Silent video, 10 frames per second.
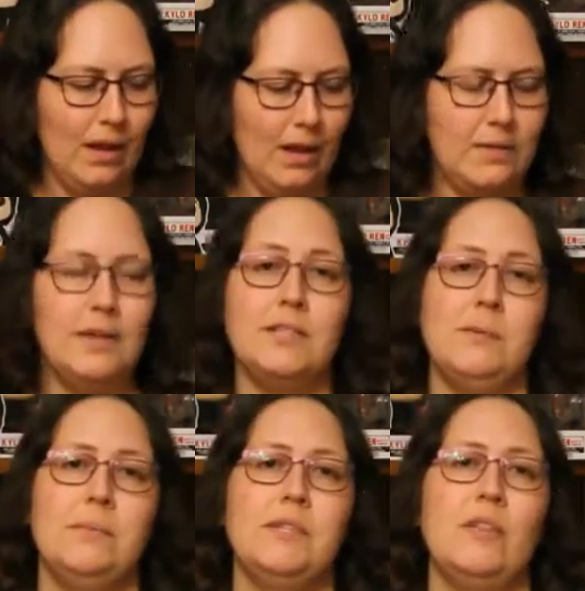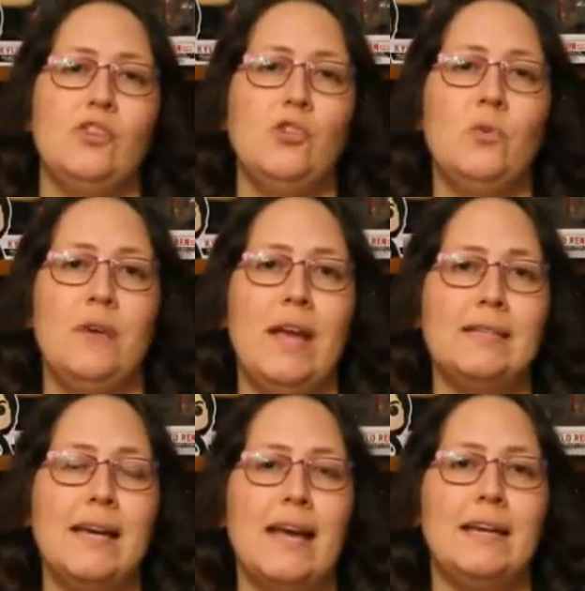The next one was another short
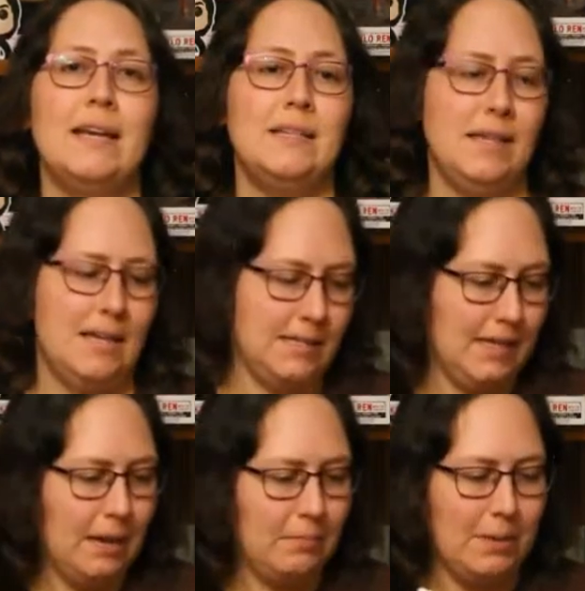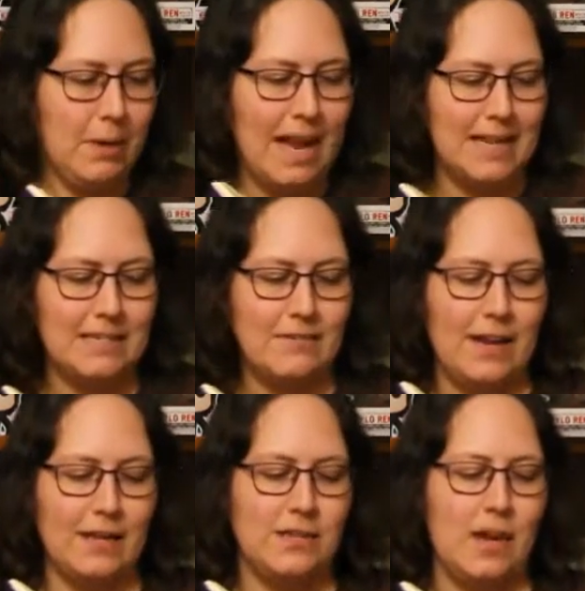read, and it is Be My
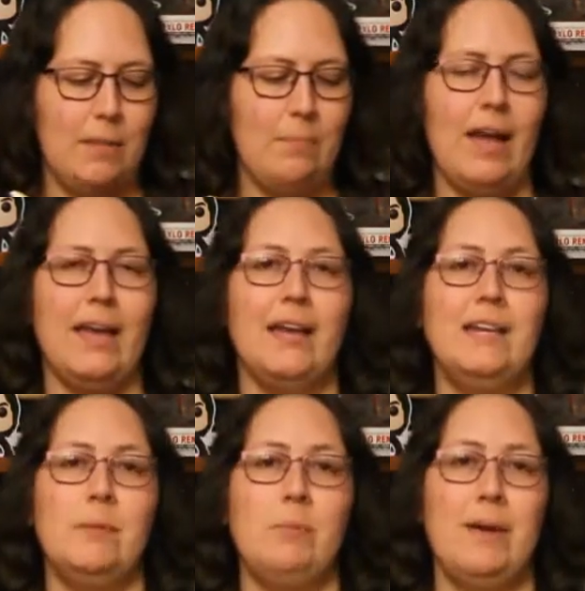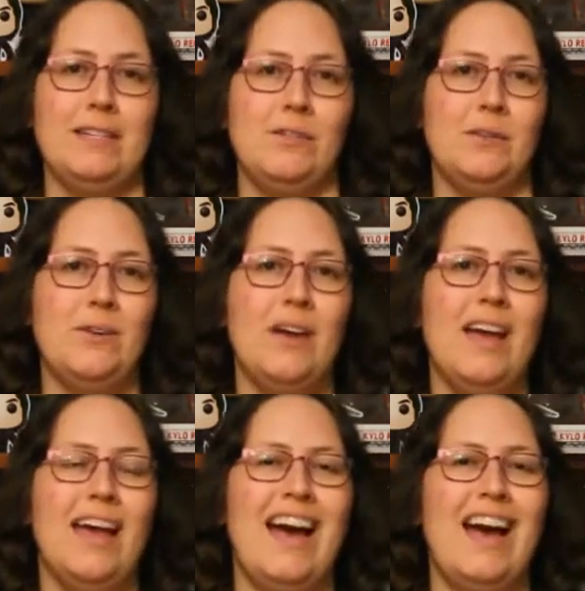Anti-Valentine by Alina Popescu.
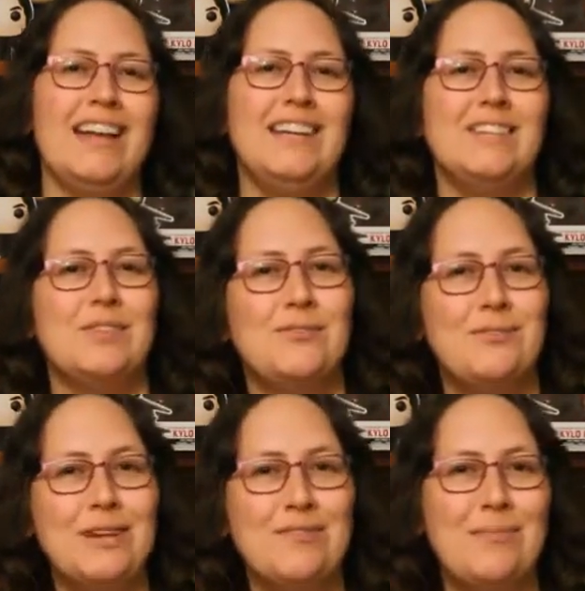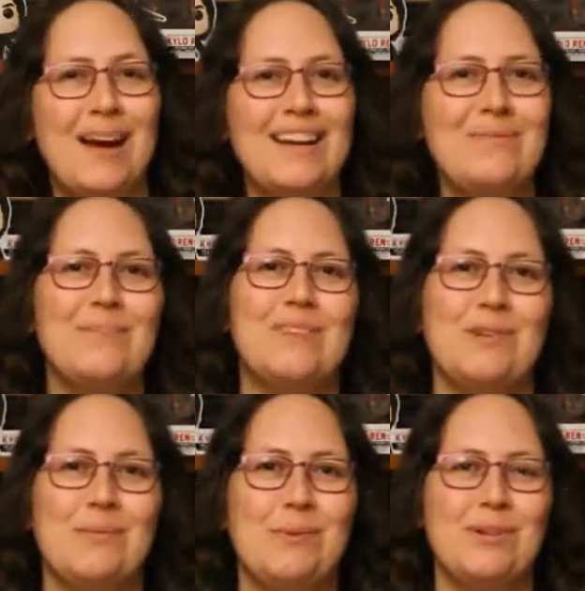Alina's a good friend of mine.
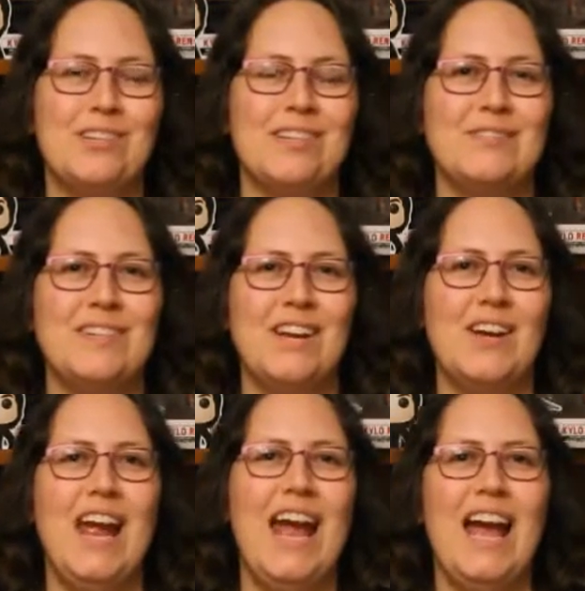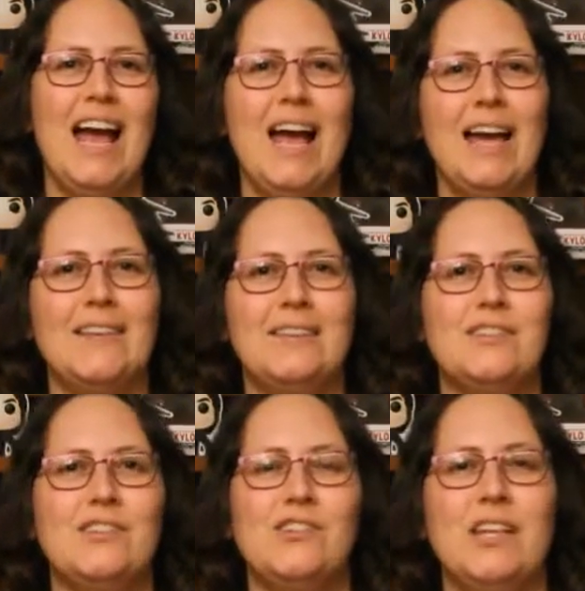She'll be watching this video.
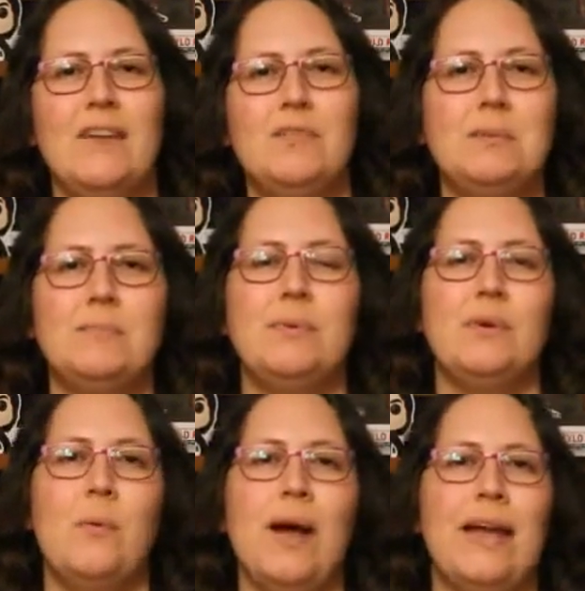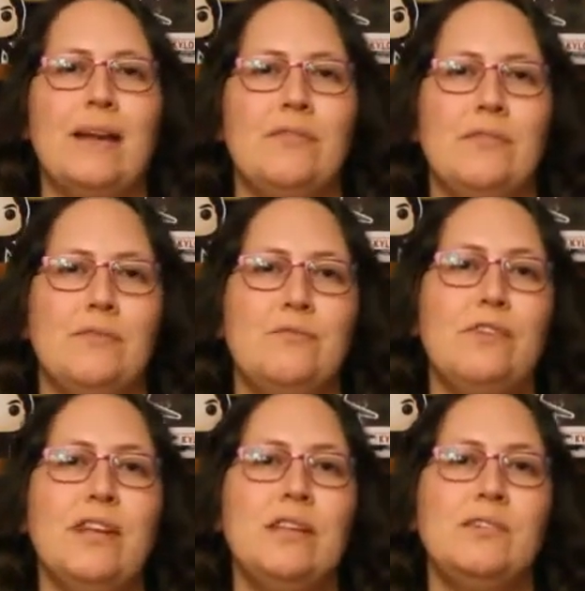And she gave this book away for
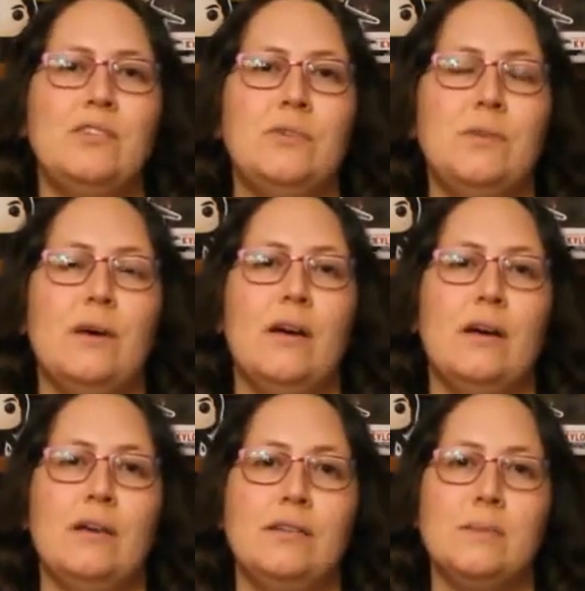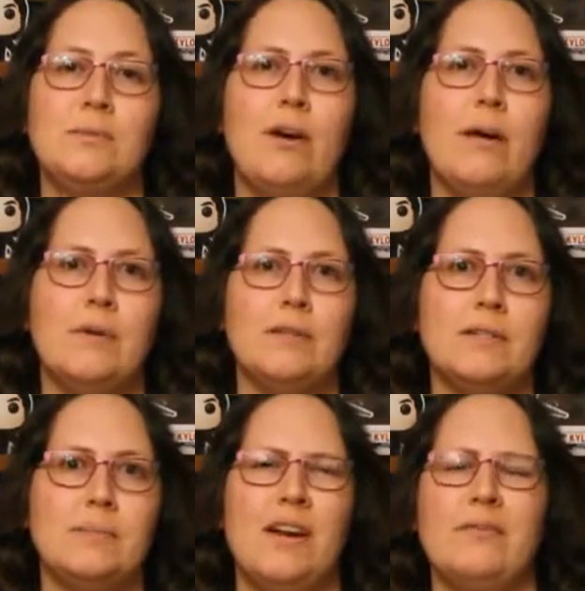free to her subscribers
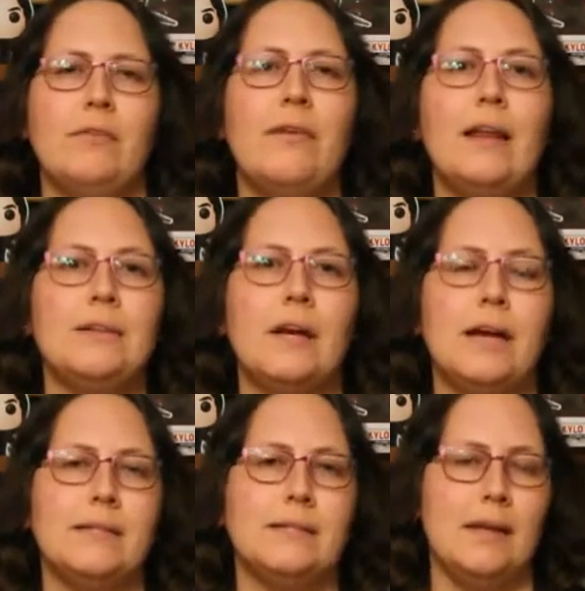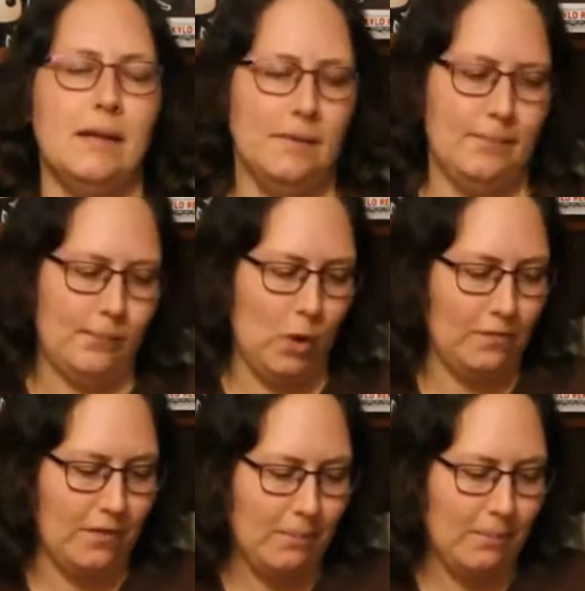as part of a Valentine's offer.